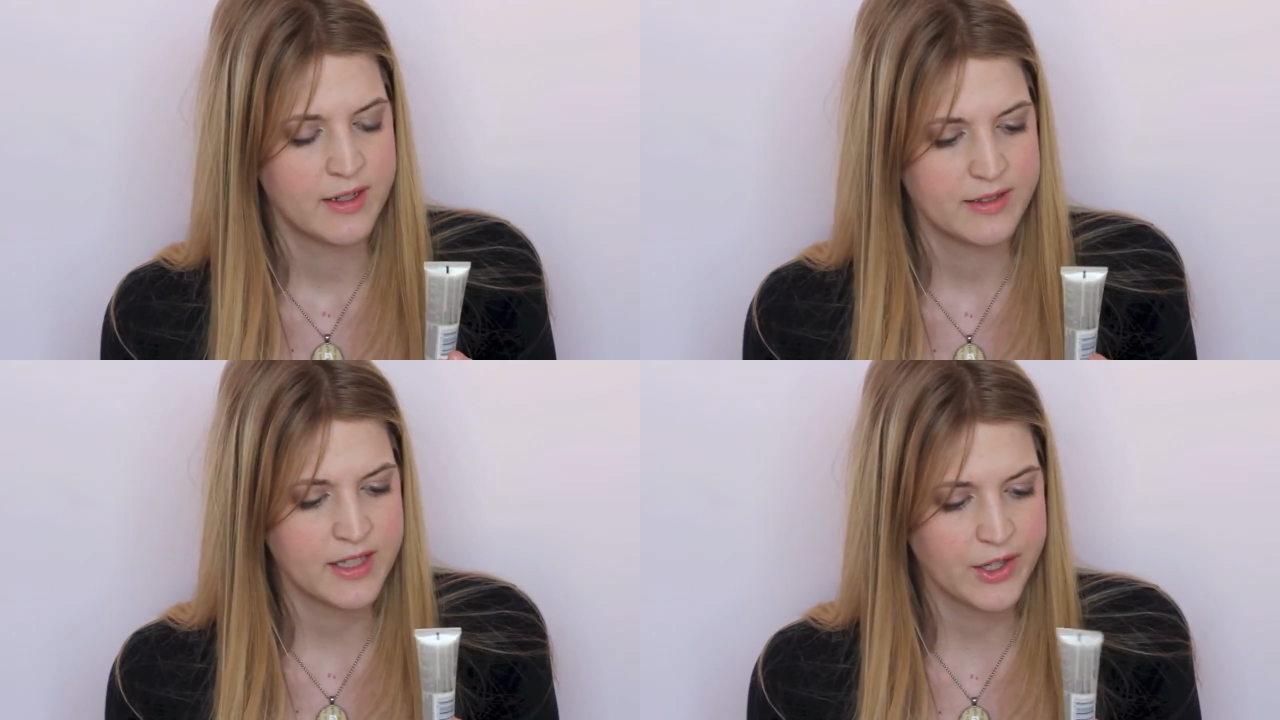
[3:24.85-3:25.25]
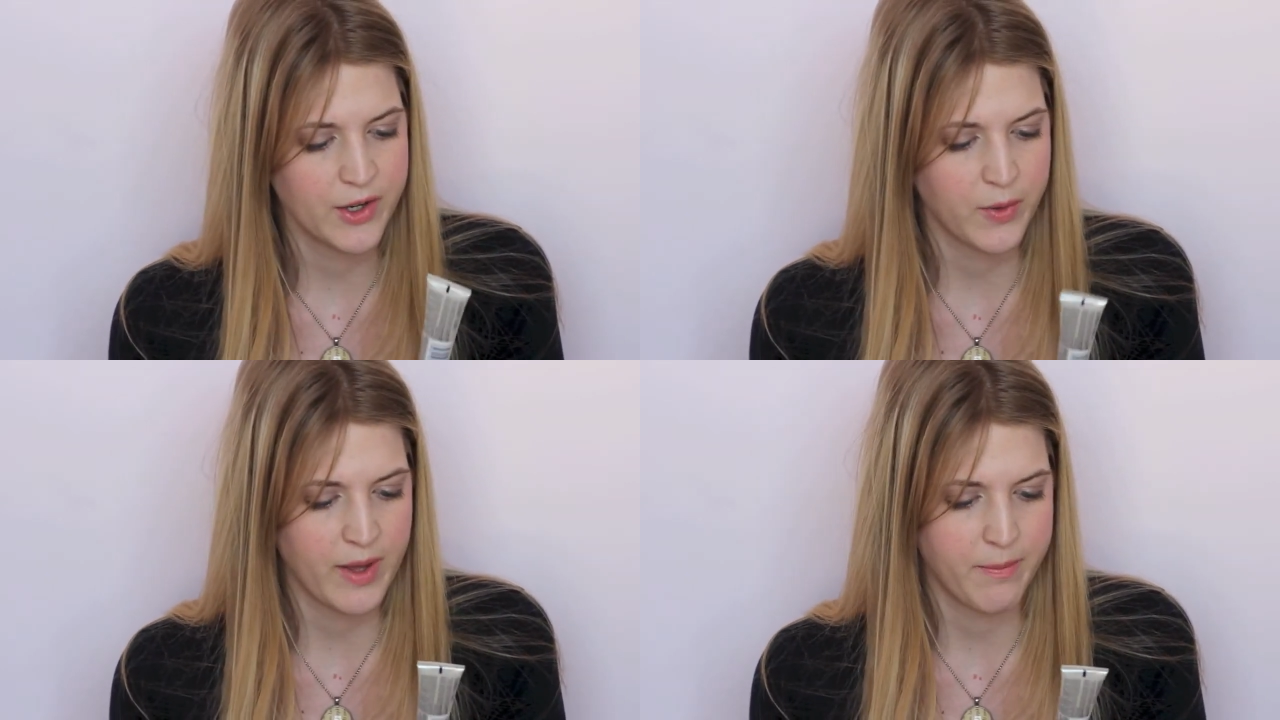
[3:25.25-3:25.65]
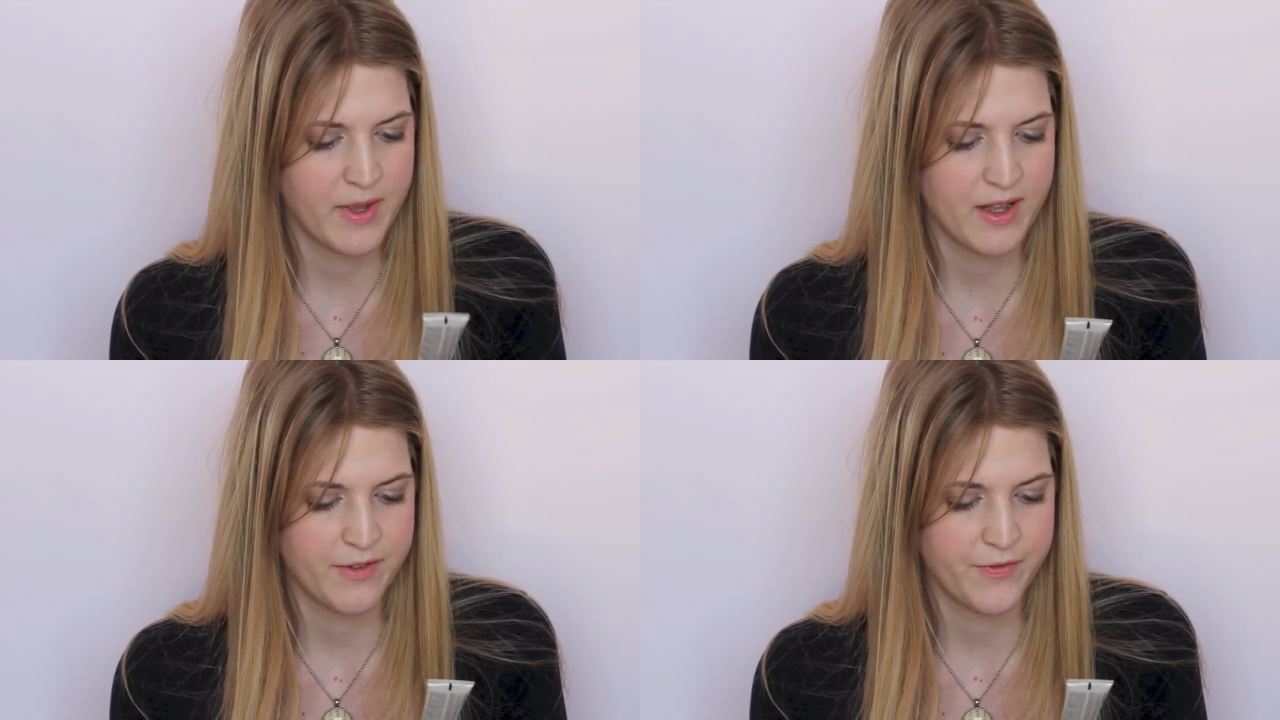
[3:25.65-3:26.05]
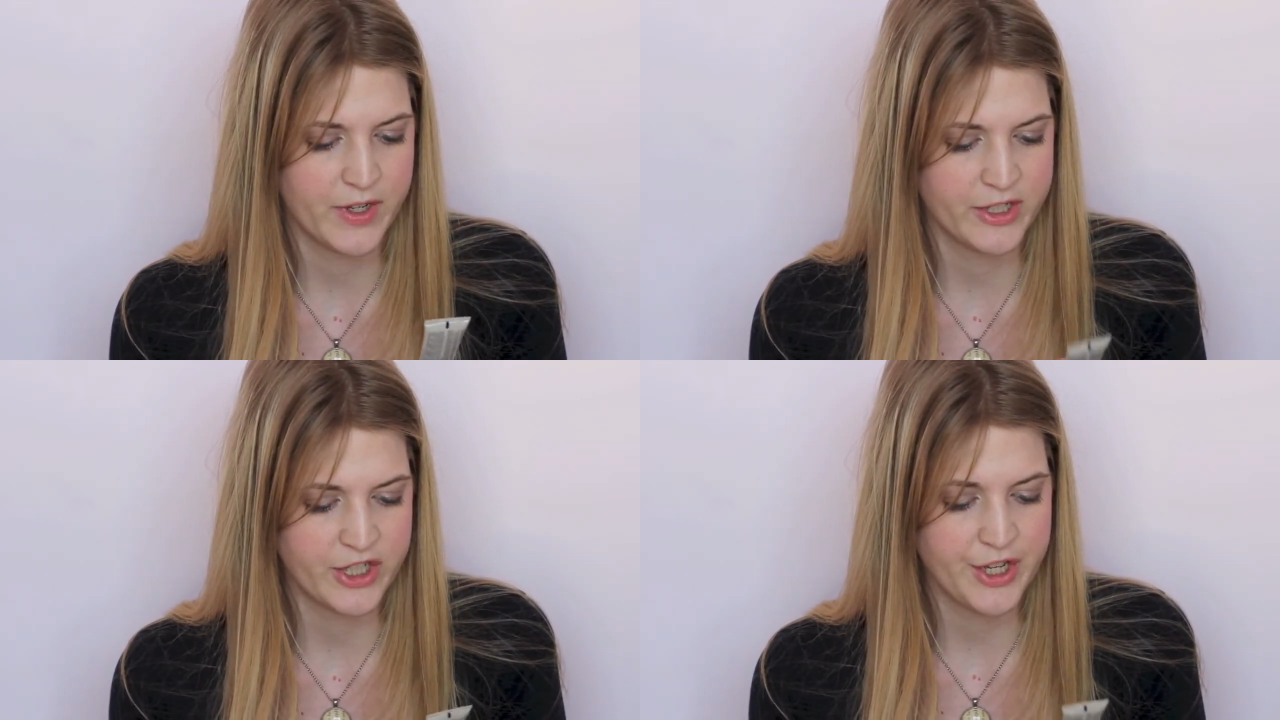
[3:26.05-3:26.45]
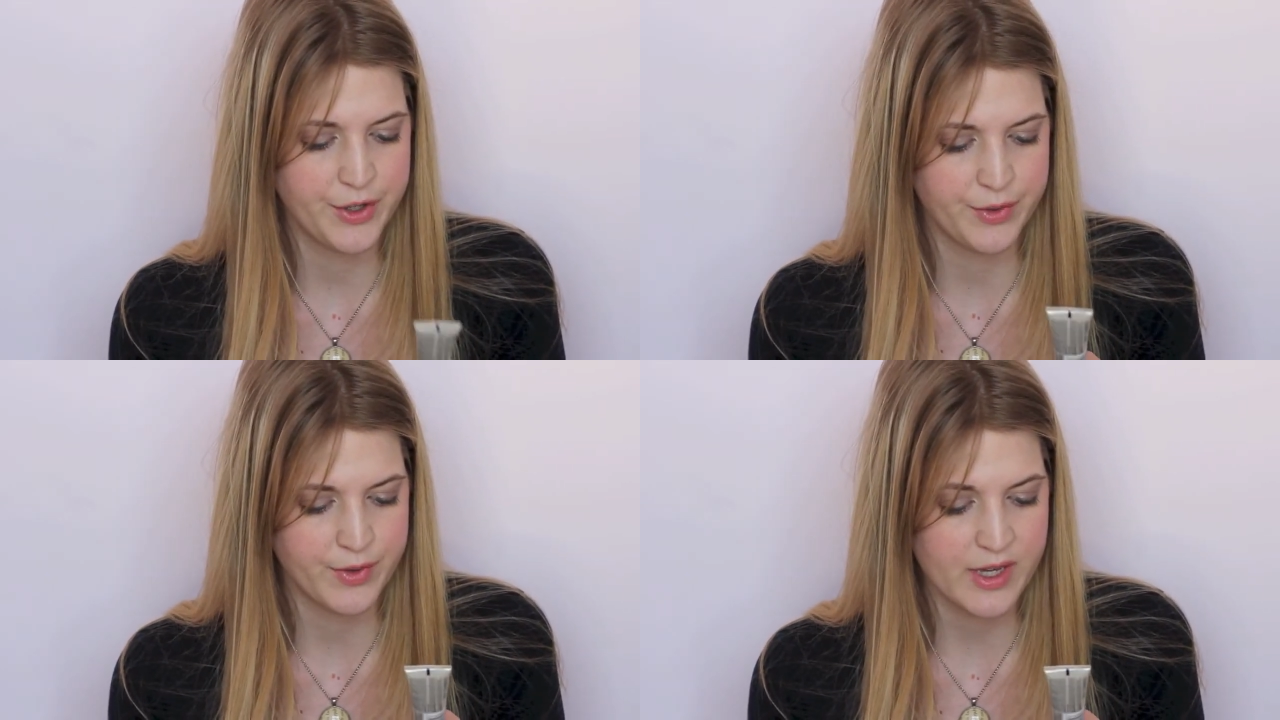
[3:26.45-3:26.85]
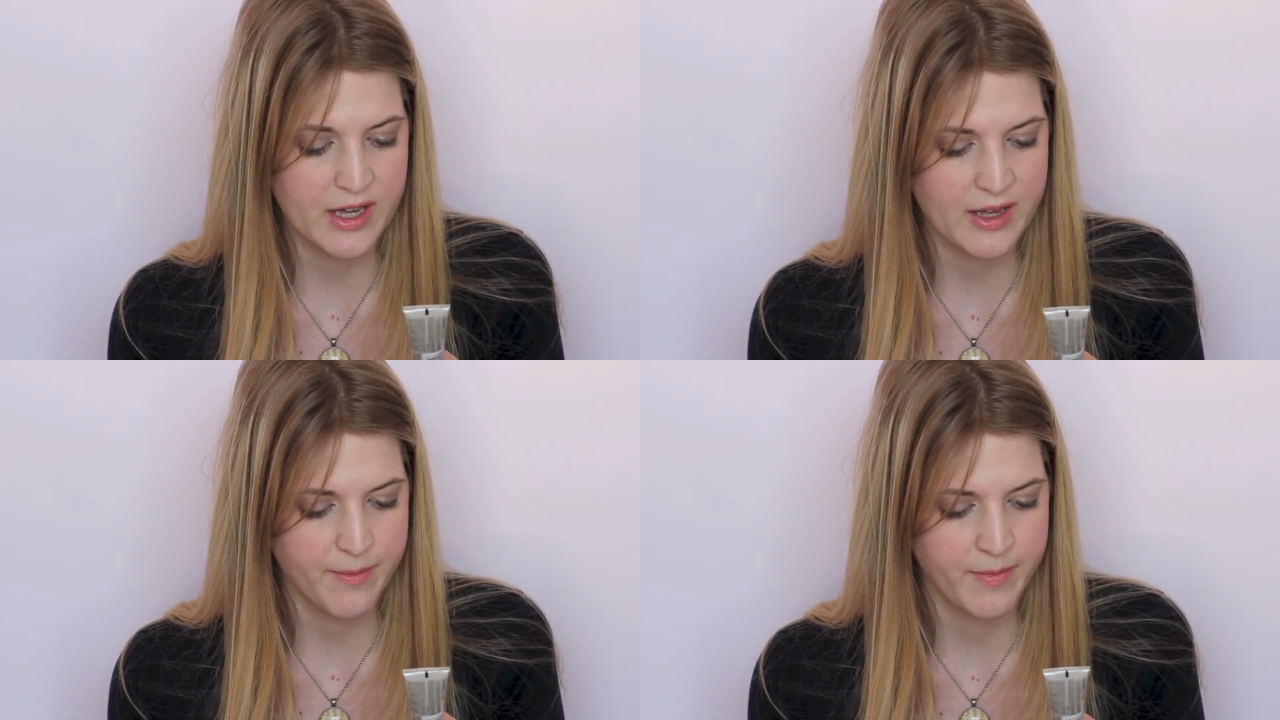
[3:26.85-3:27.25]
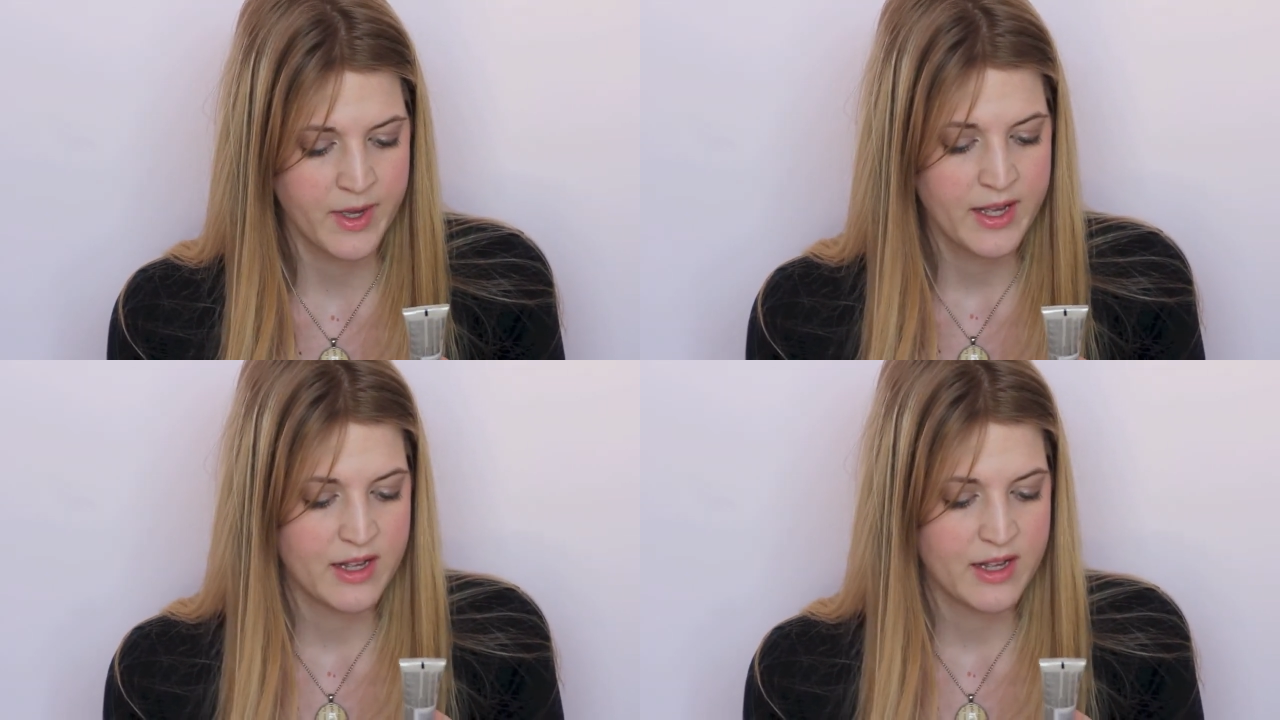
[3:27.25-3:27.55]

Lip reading: Secret Weapon, finishing cream,